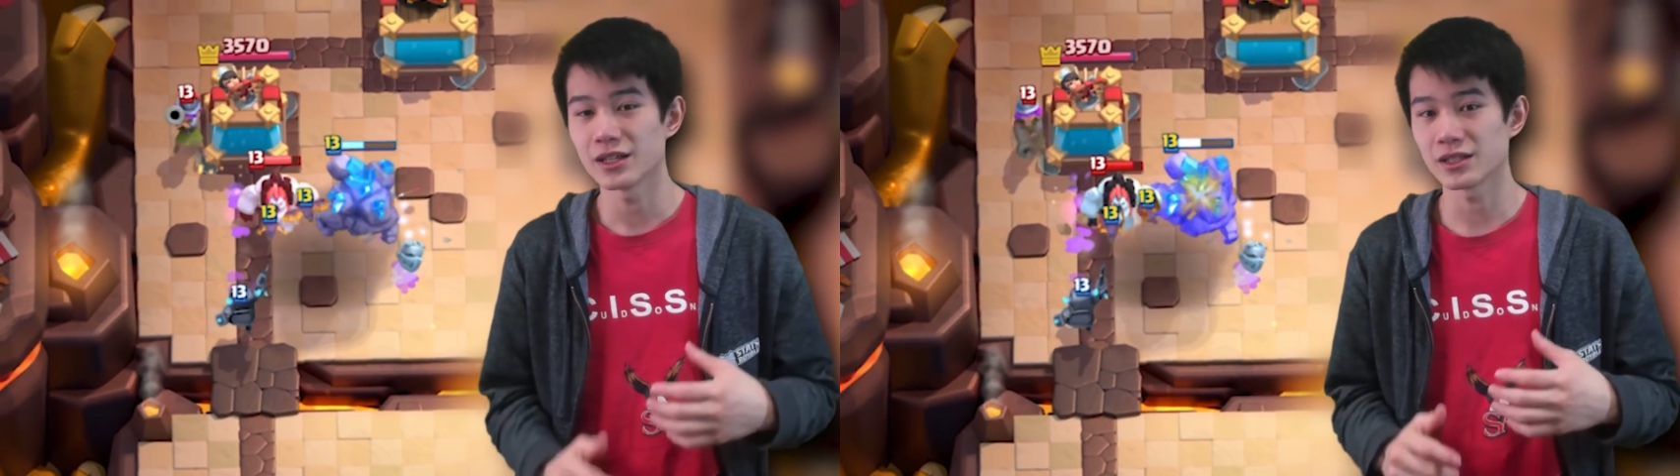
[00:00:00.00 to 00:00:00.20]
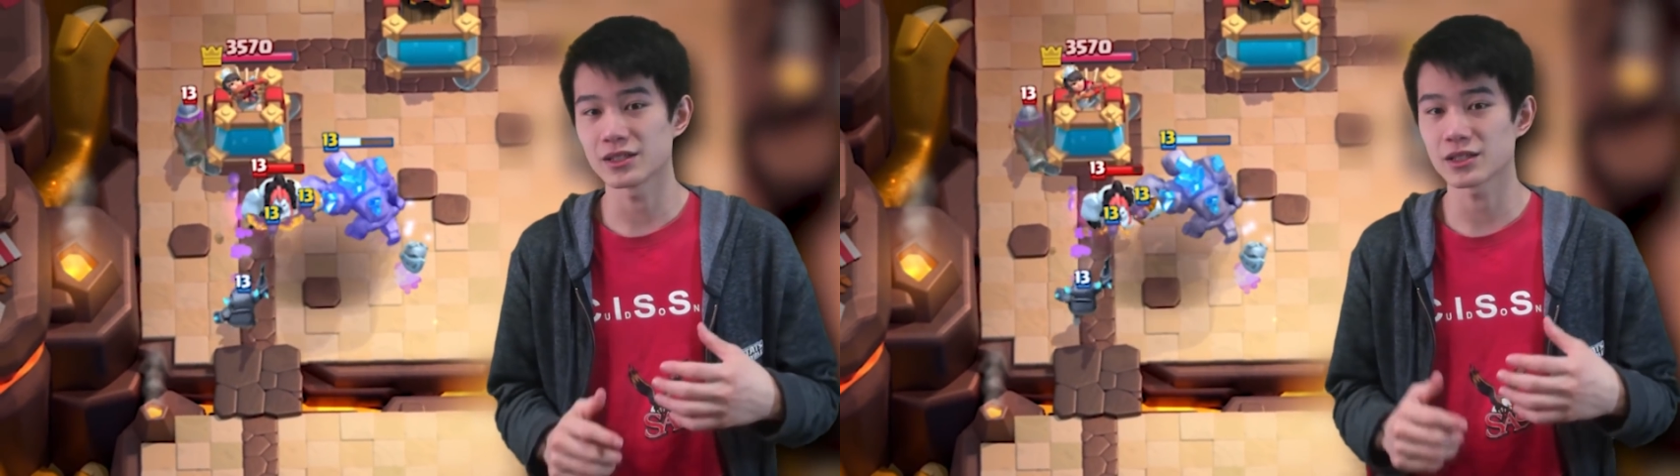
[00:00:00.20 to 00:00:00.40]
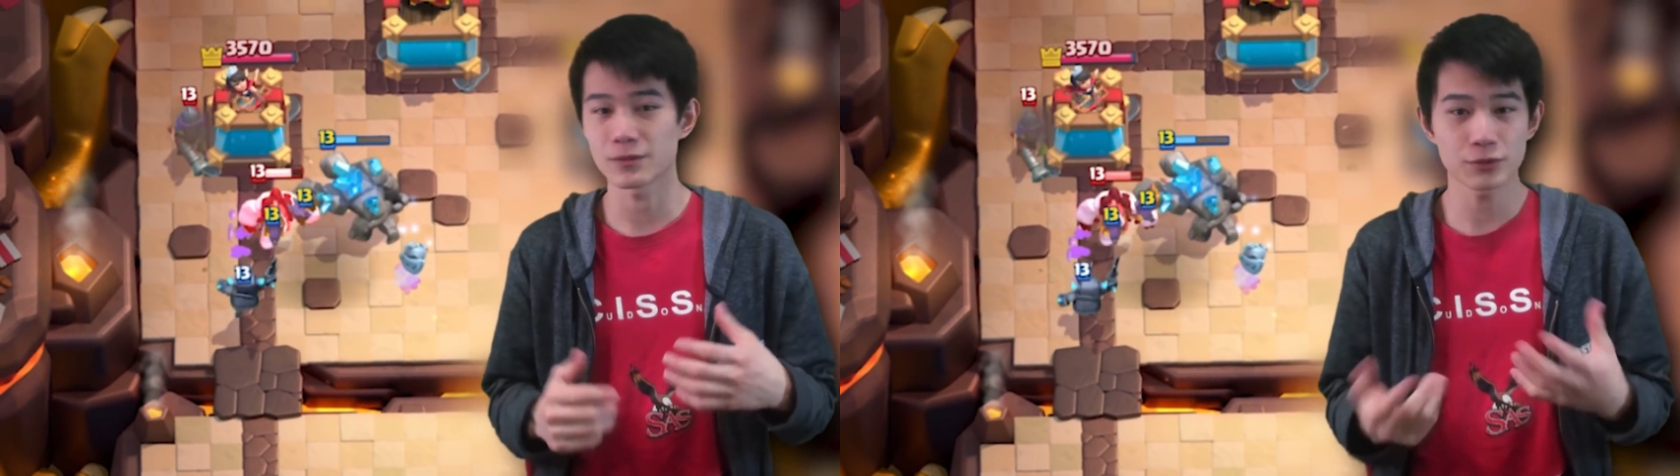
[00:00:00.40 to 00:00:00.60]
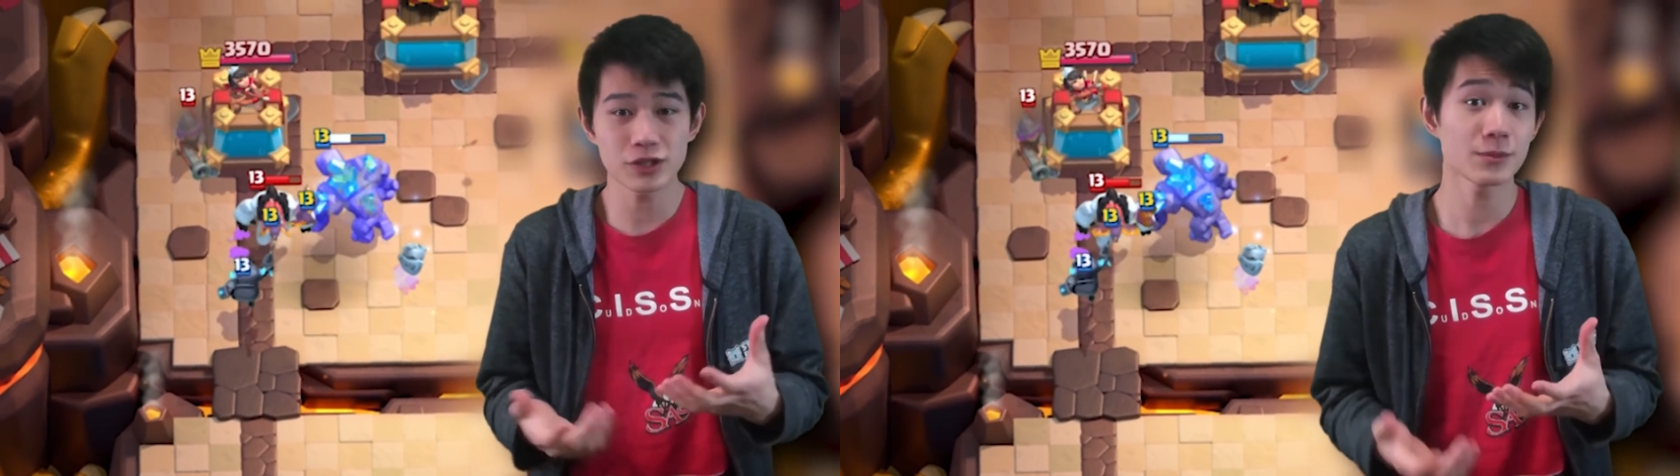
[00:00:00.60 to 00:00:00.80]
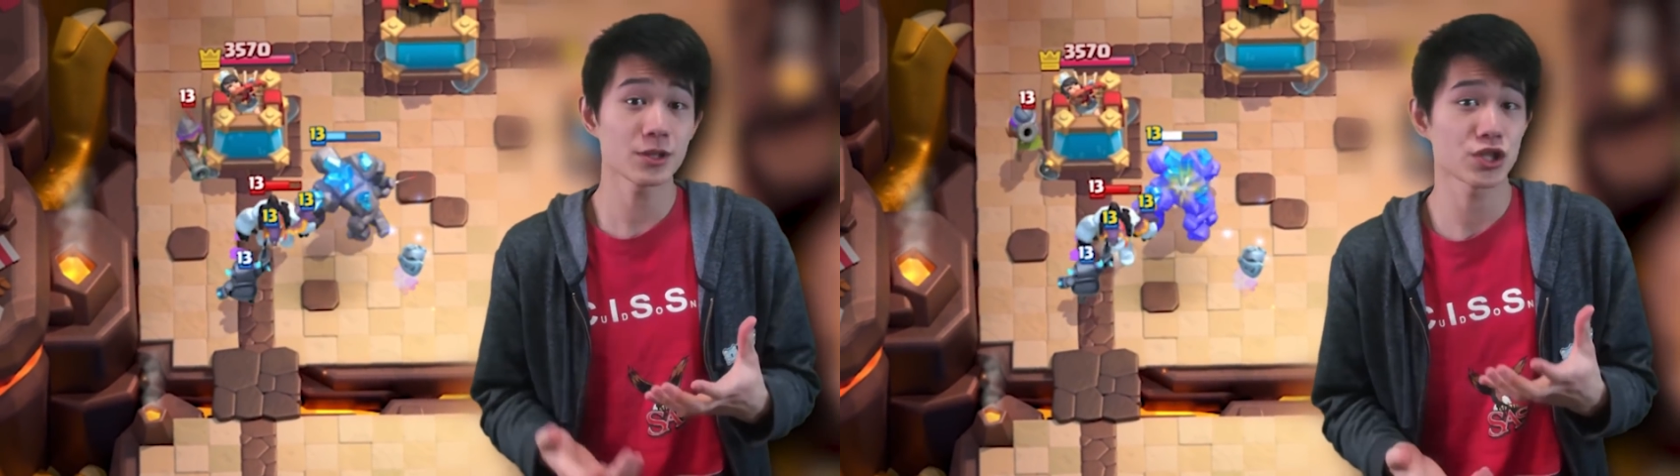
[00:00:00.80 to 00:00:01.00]
is
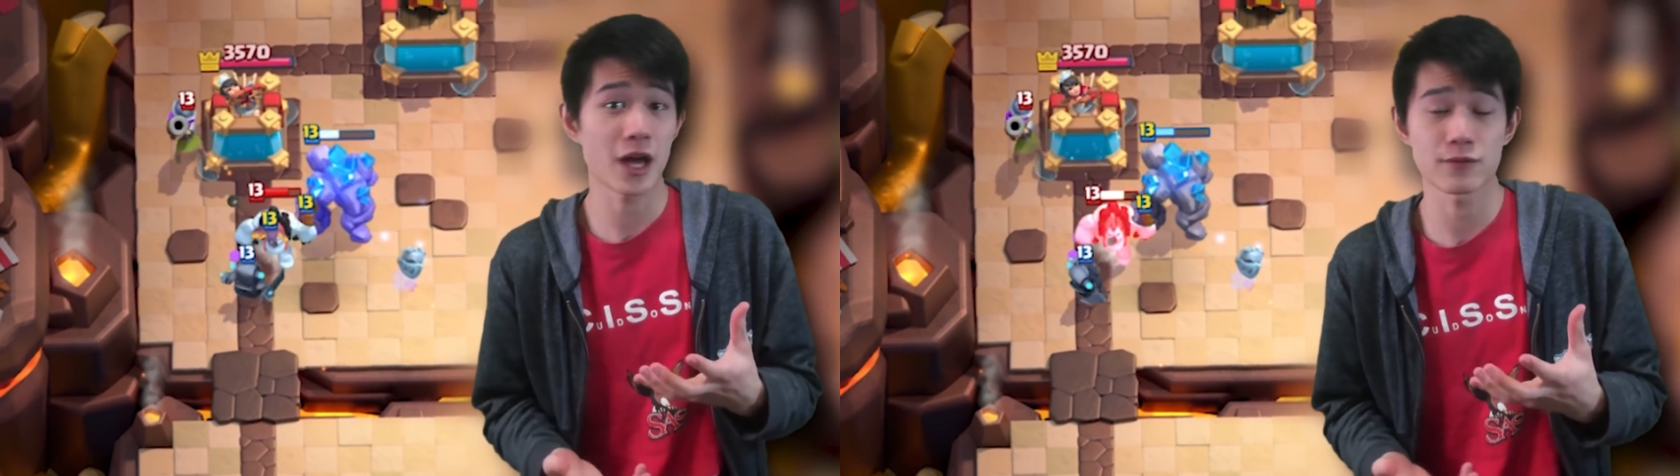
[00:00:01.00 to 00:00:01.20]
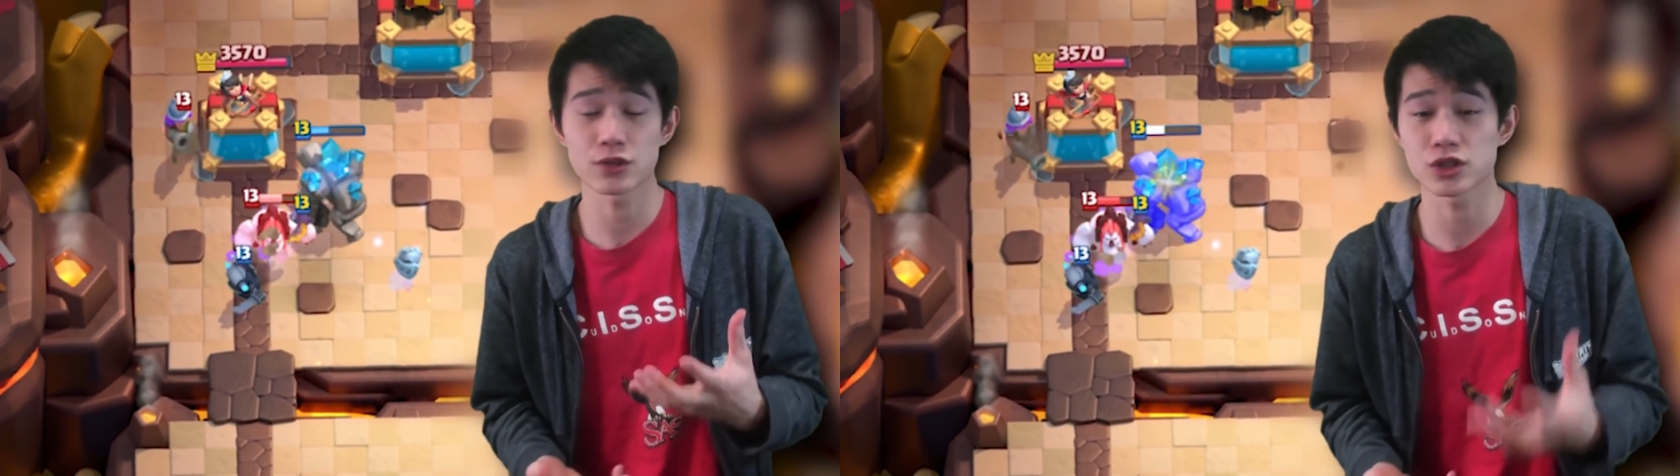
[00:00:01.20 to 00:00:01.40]
pretty much ever